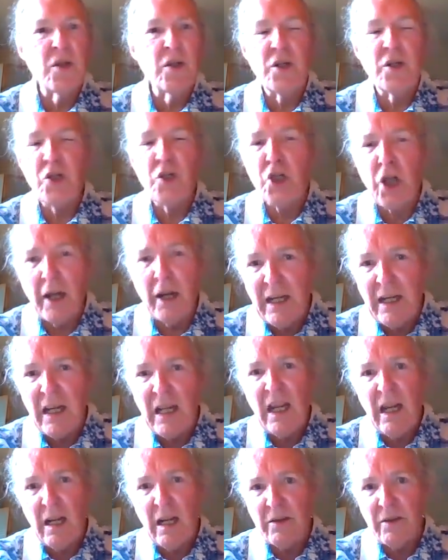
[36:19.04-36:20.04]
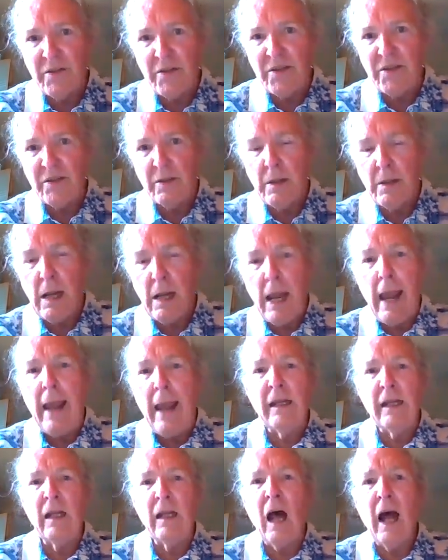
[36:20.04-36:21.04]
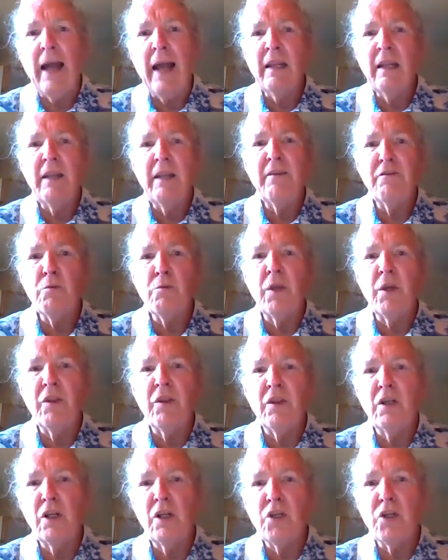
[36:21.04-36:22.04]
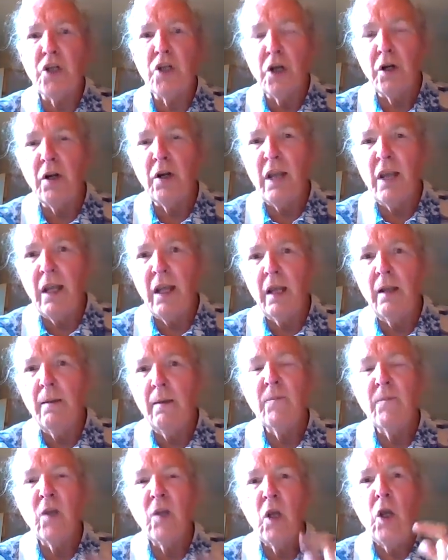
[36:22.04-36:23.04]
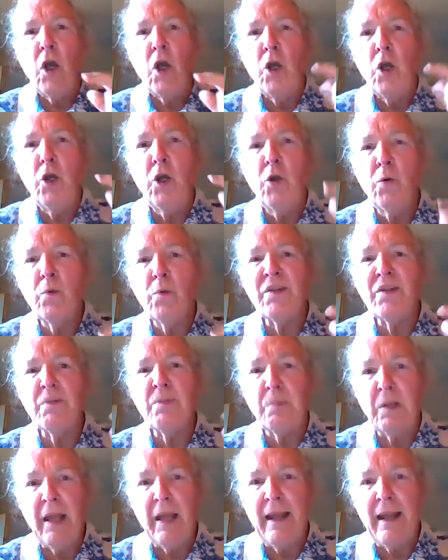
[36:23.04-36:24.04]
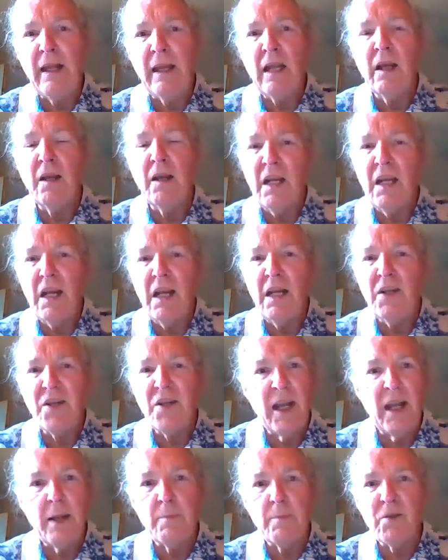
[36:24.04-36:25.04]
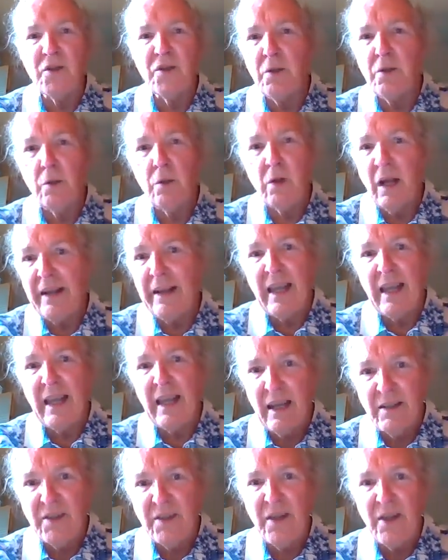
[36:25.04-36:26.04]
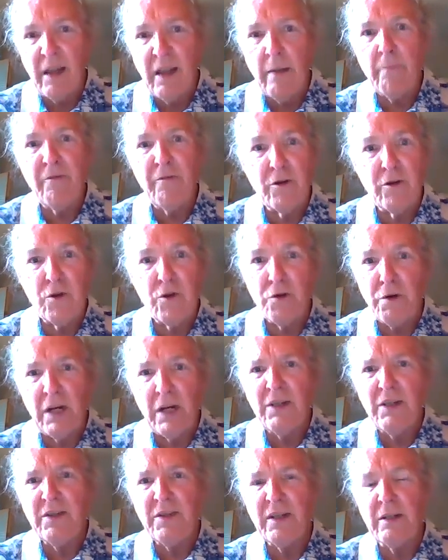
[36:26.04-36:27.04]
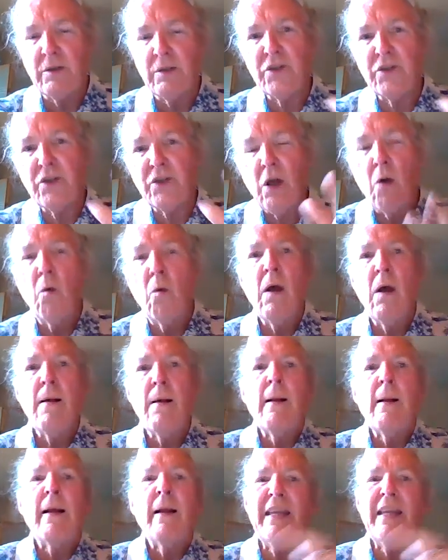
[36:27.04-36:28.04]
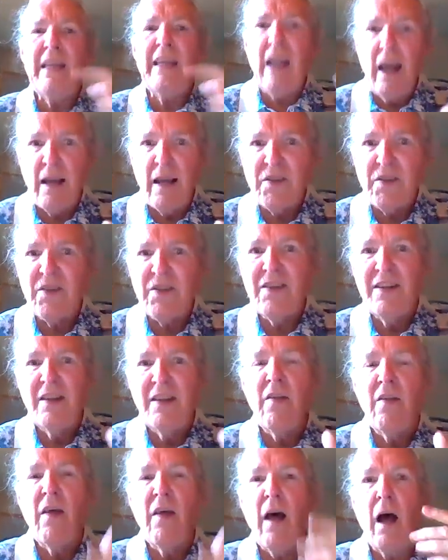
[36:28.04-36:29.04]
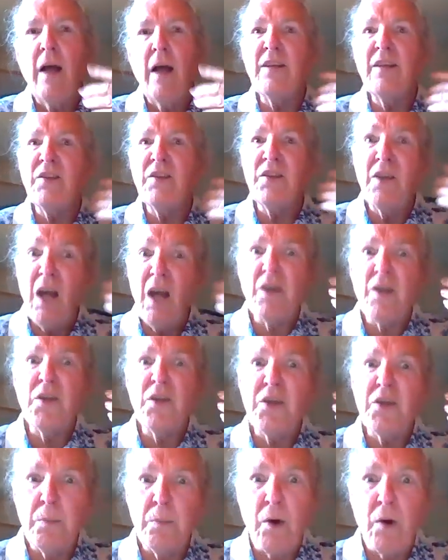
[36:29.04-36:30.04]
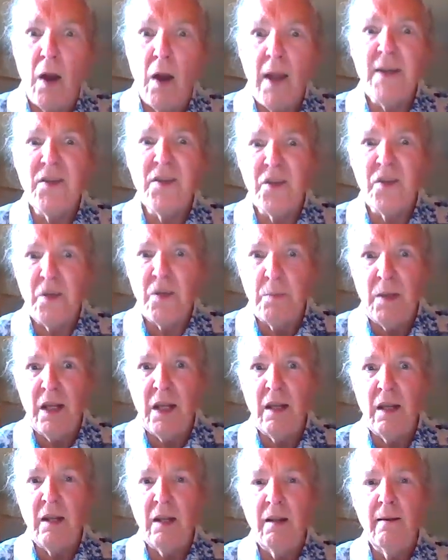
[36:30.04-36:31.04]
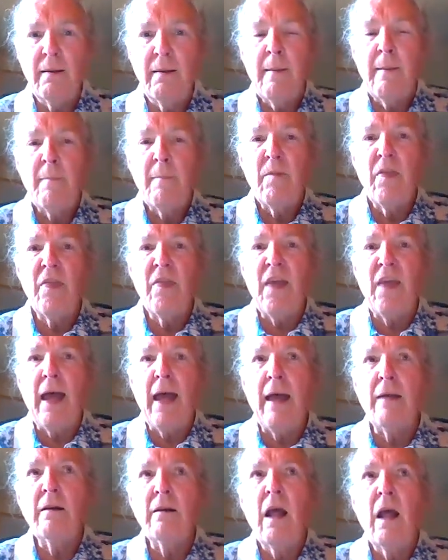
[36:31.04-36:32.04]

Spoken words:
the Chinese. And I lived with an attorney who was planning a Ketam suit against them for treason. So yes, it's not a surprise to me that